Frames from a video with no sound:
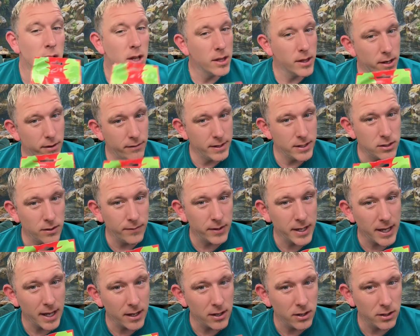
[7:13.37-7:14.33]
There is other
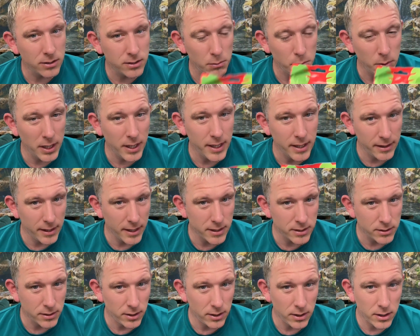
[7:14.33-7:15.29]
geckos that will eat this
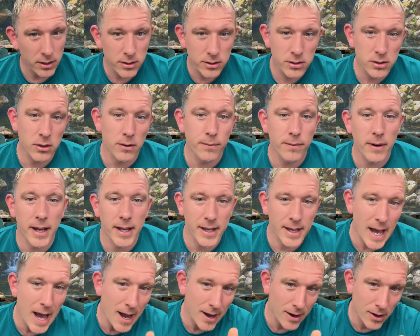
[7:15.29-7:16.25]
though, stuff like
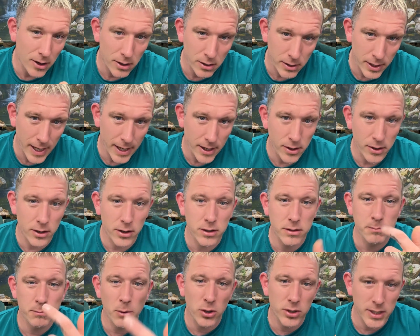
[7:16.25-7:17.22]
gargoyle geckos,
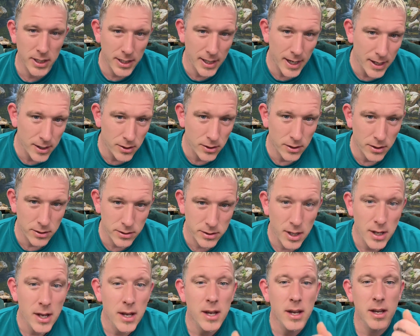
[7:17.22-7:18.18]
mossy geckos,
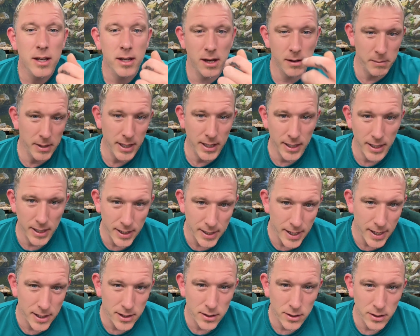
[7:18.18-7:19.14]
chameleon
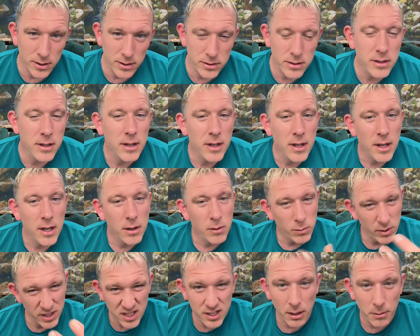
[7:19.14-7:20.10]
geckos,
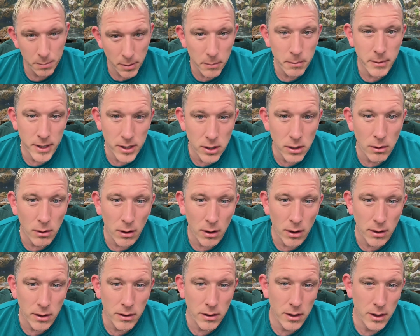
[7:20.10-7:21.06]
which I'll probably go on
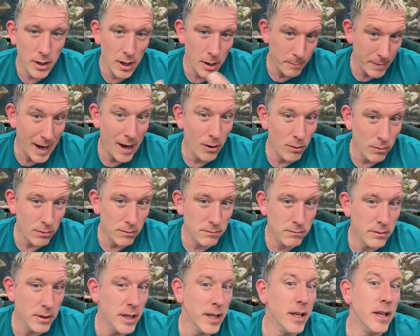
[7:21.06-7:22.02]
about
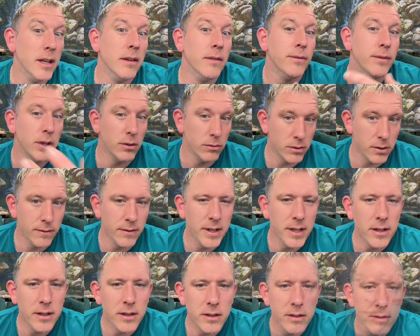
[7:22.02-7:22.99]
in future
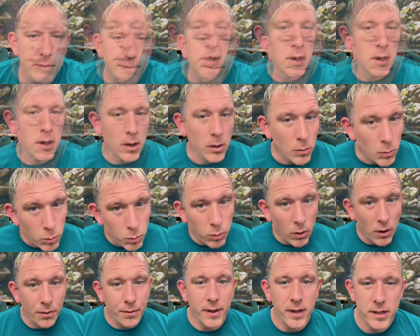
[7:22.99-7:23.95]
videos.
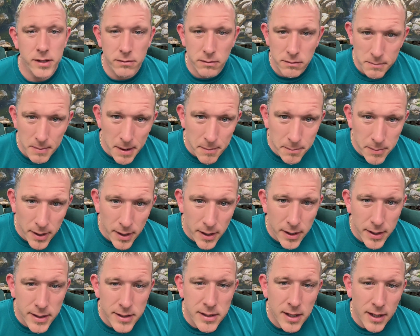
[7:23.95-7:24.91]
One thing to remember
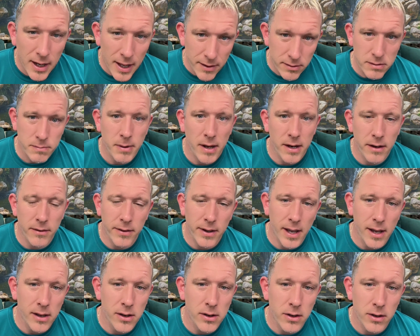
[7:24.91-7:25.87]
is the lifespan of a
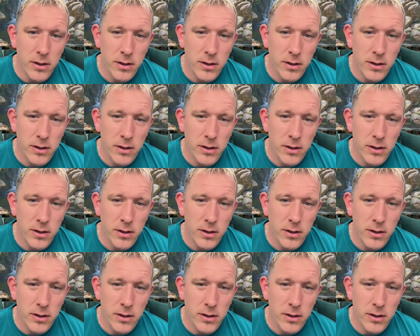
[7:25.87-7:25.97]
gecko.